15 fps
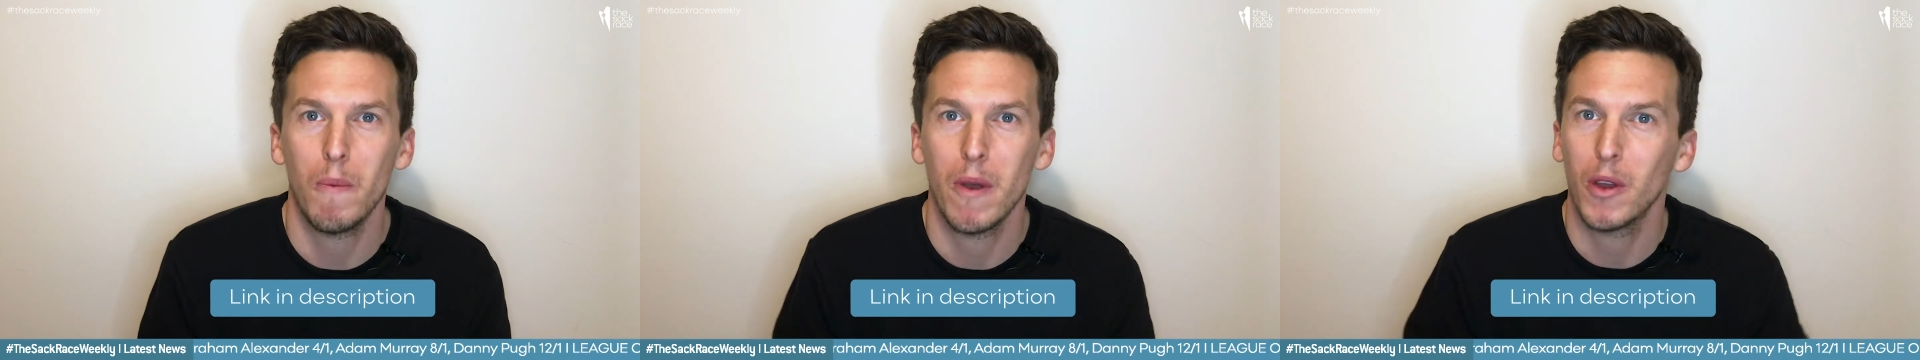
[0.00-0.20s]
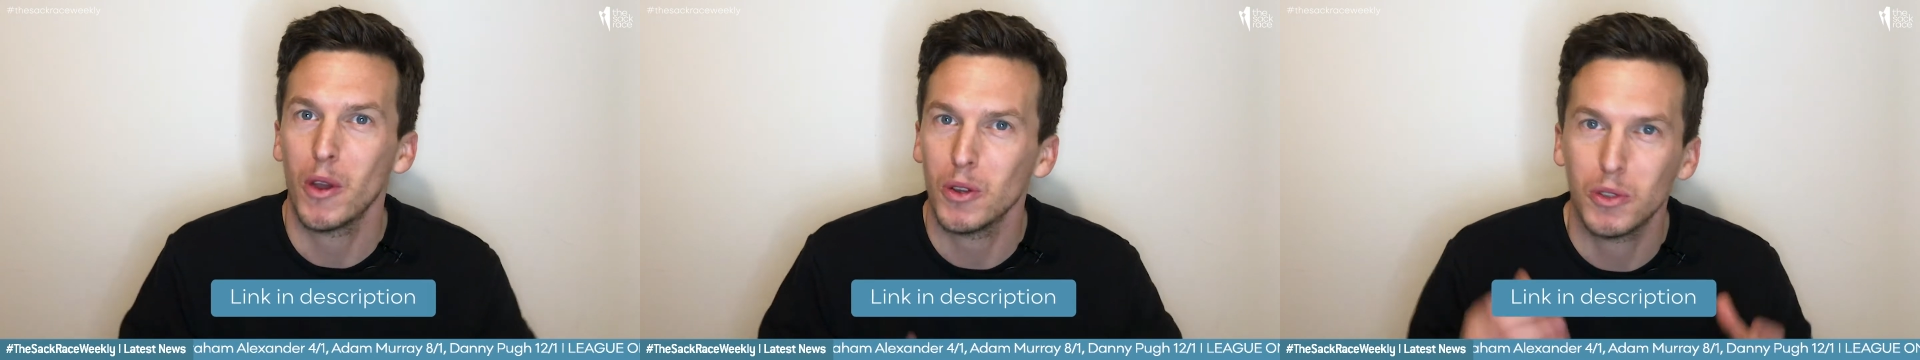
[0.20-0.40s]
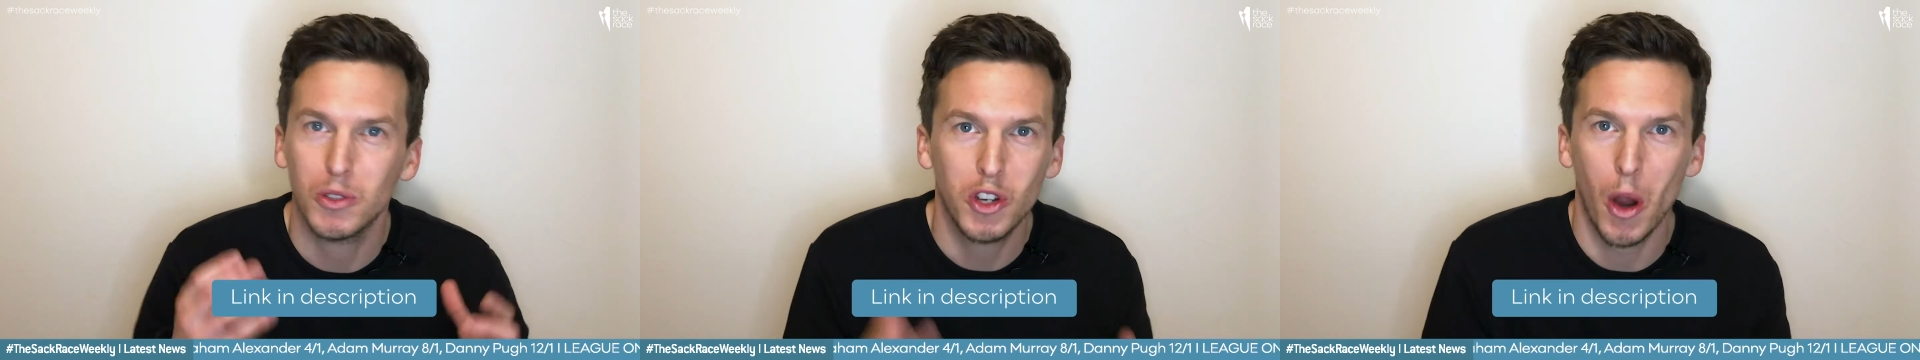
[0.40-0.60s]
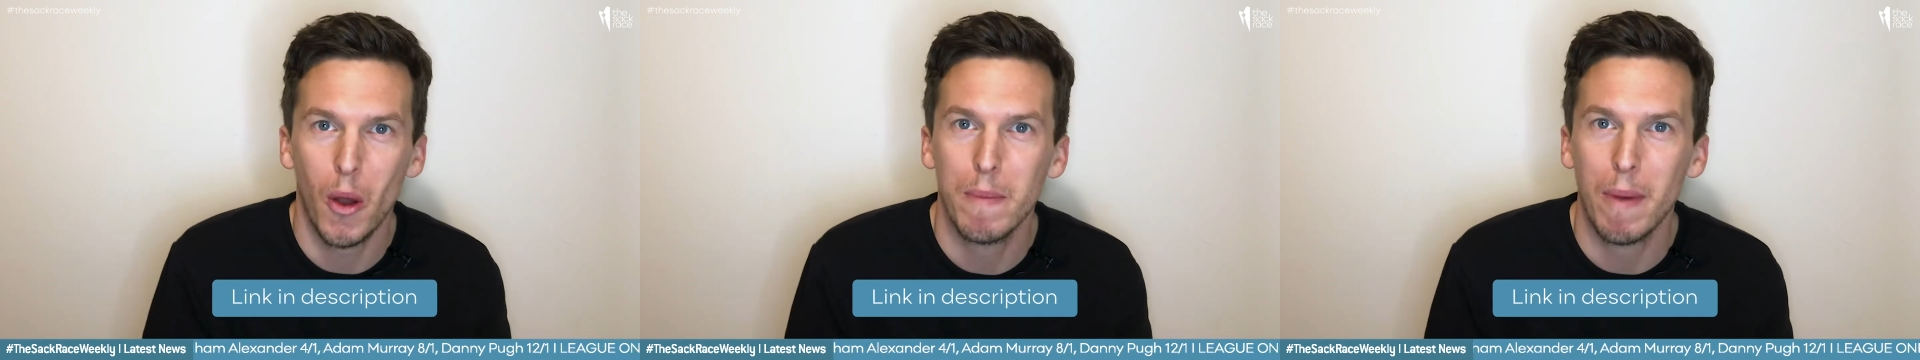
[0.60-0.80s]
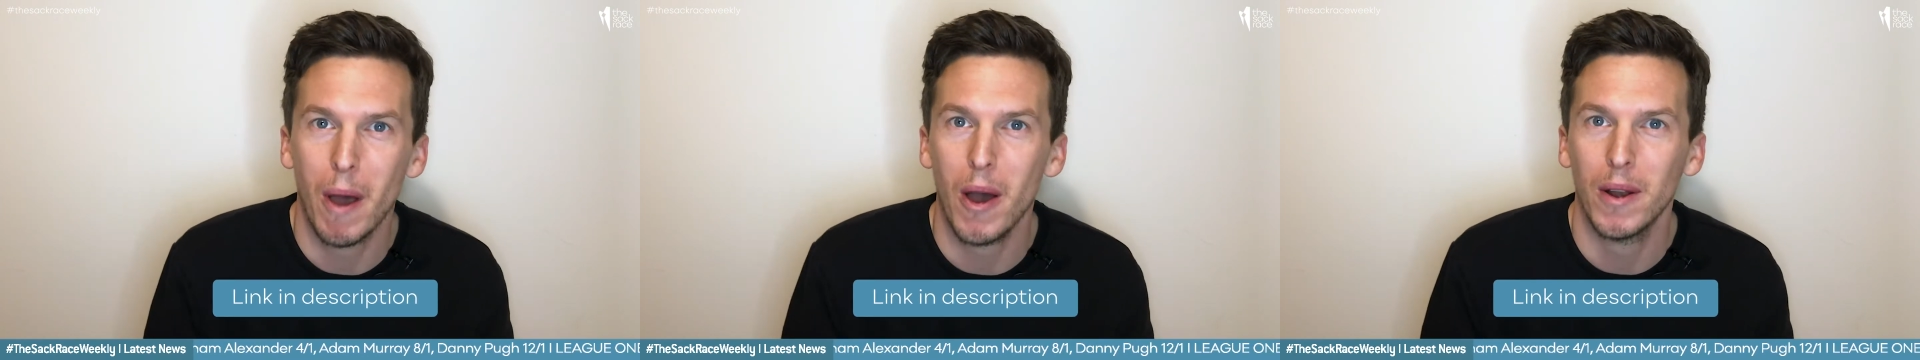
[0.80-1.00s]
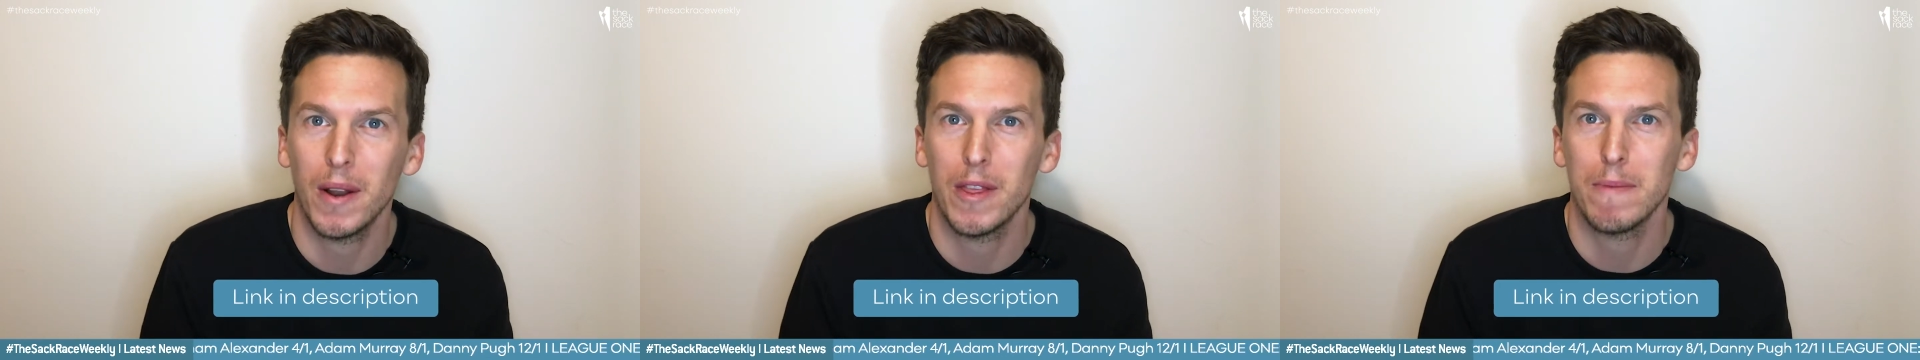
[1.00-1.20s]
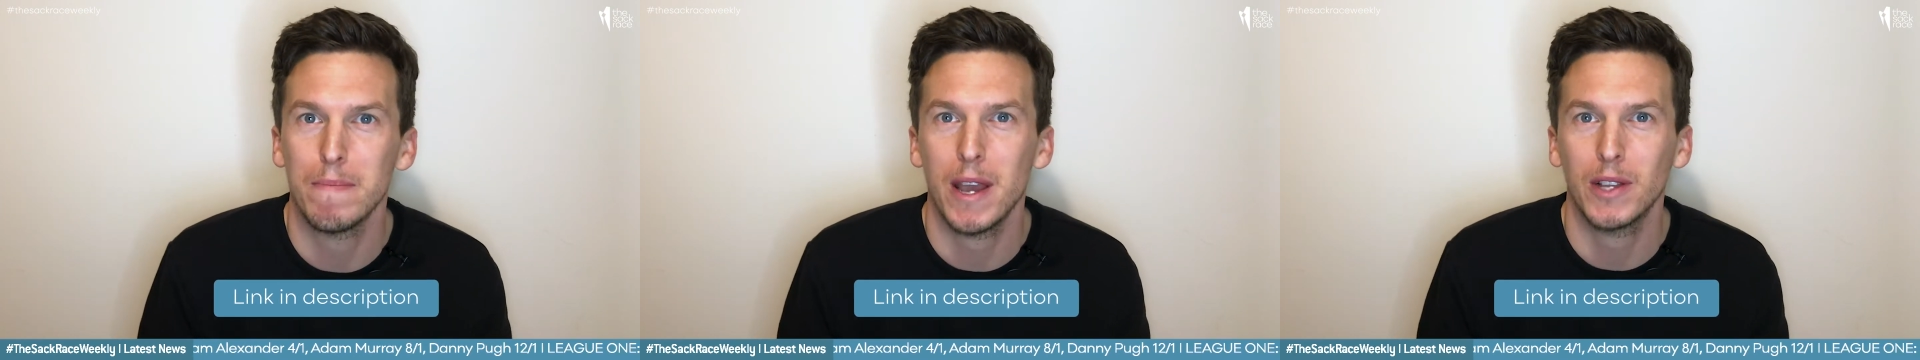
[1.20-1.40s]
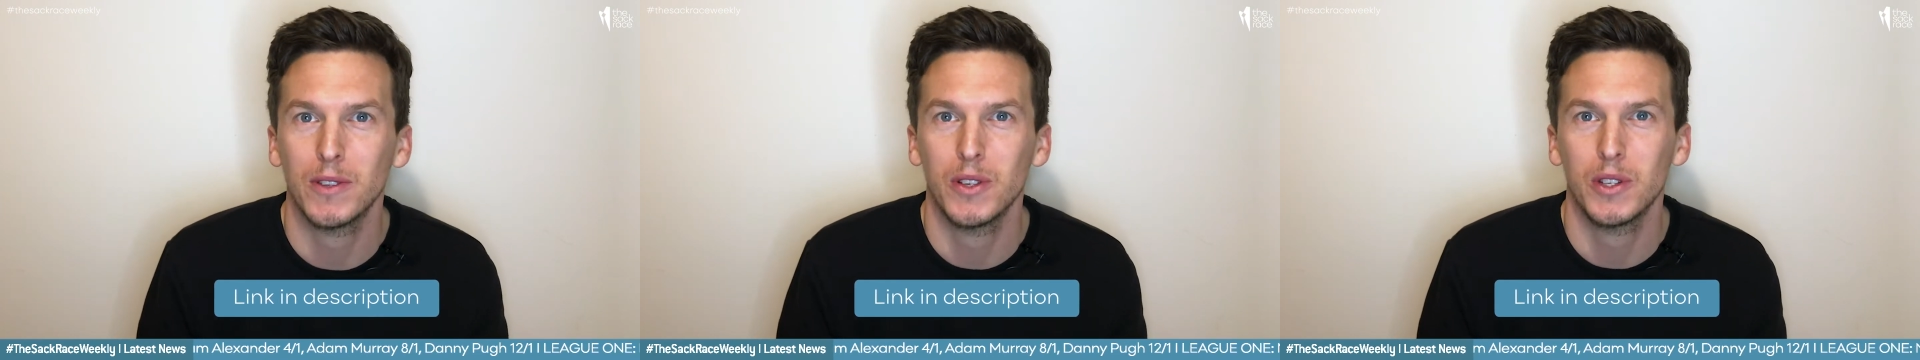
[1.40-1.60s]
We've got Joey Barton in the
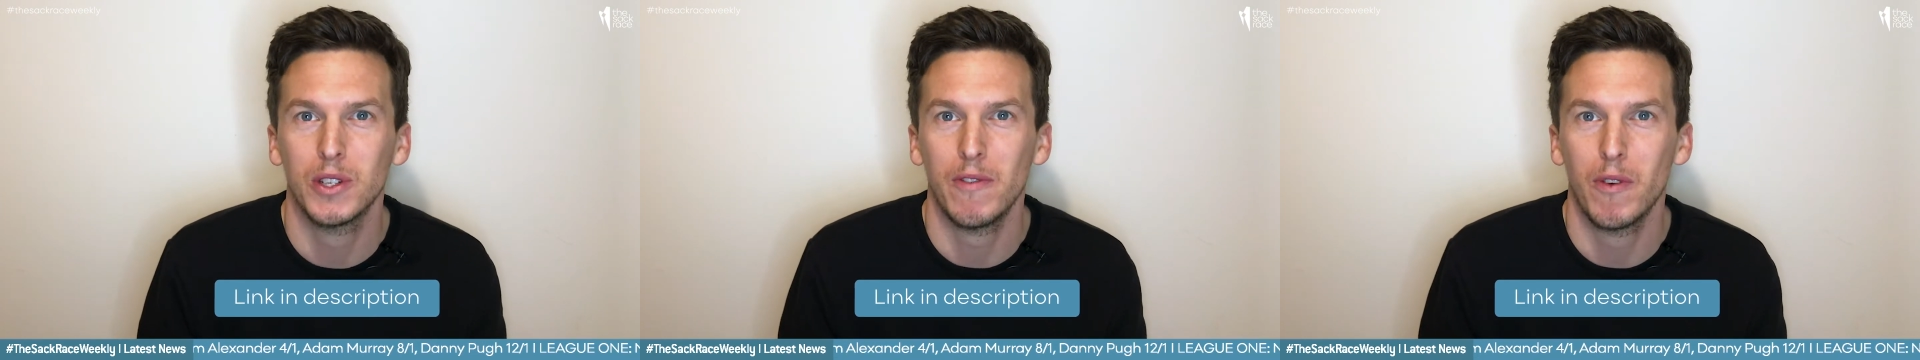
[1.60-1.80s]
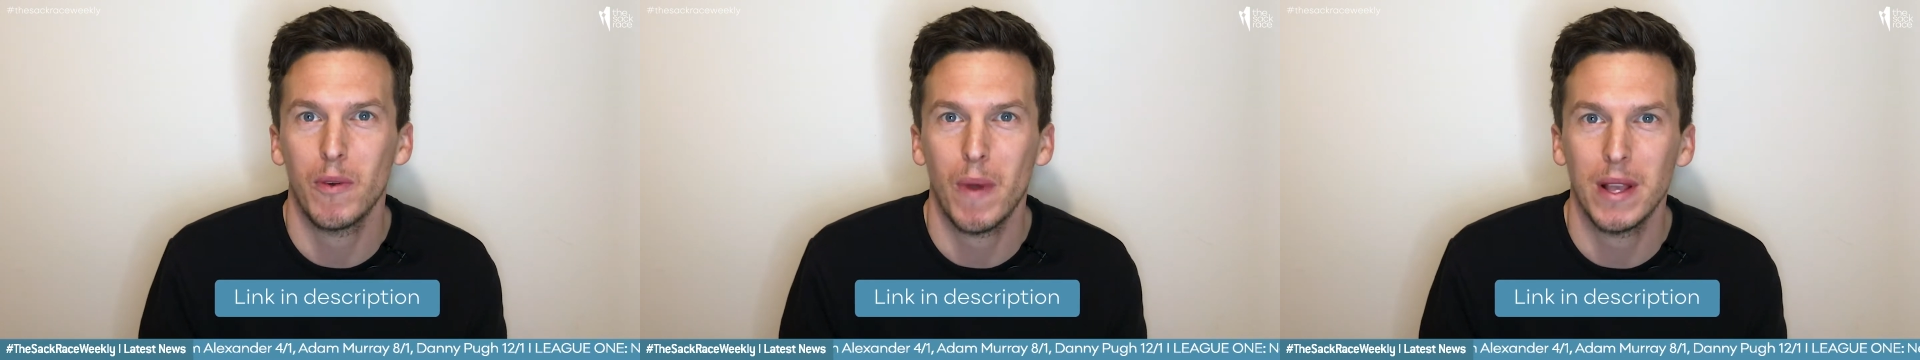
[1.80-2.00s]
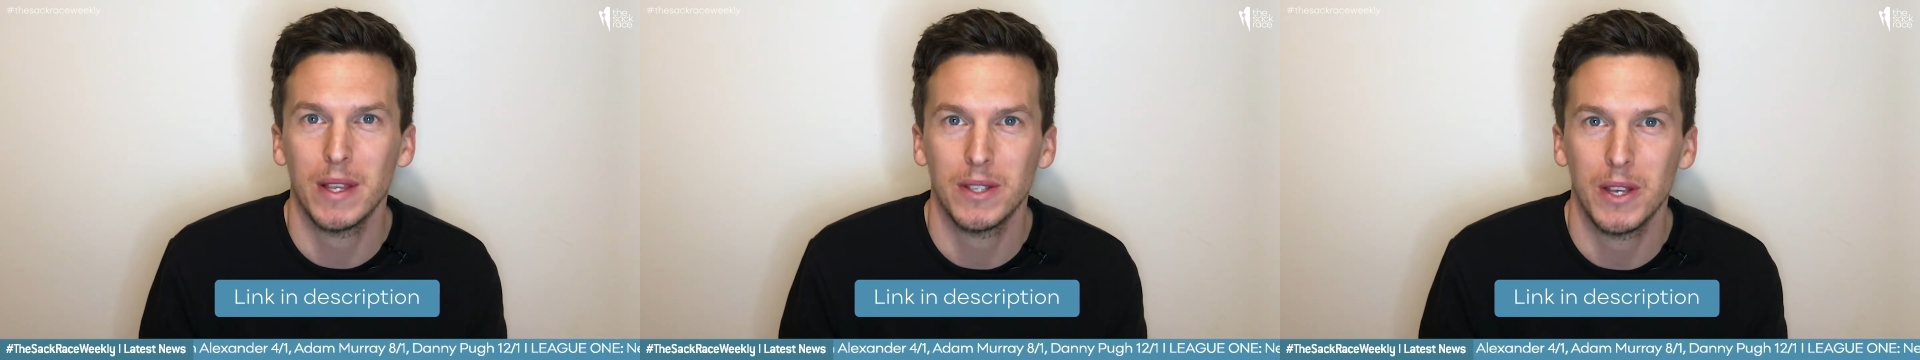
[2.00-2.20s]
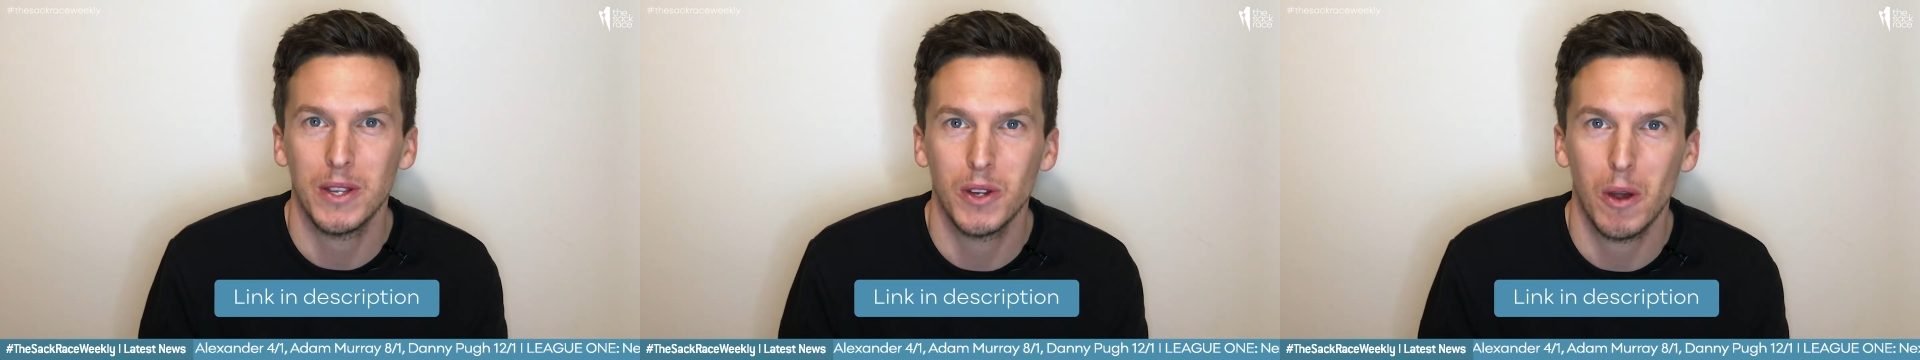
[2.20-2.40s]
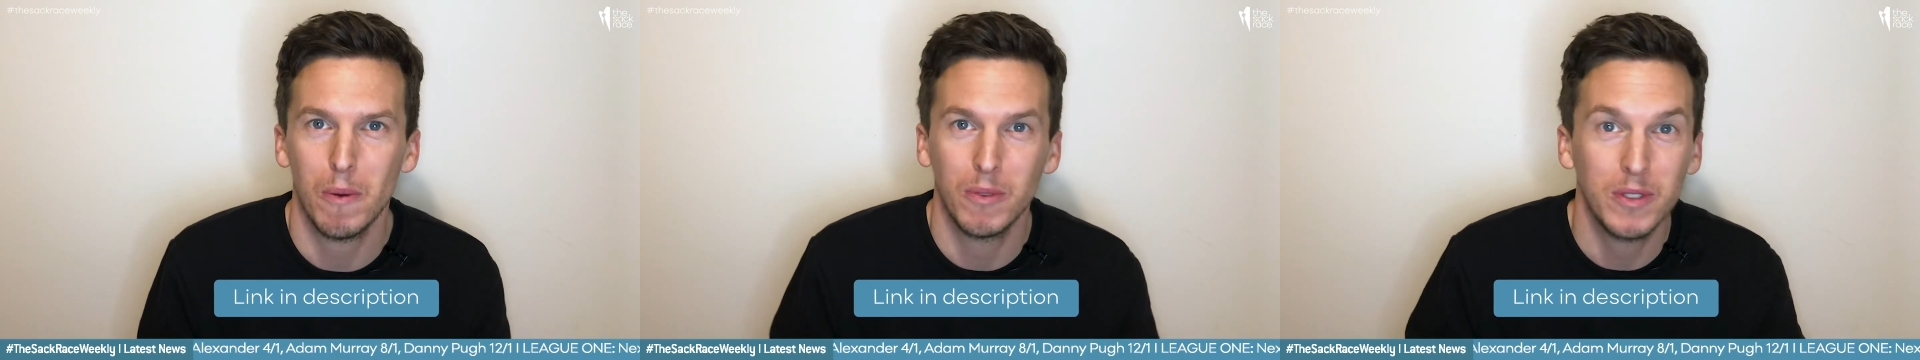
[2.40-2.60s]
mix for the Sheffield Wednesday job.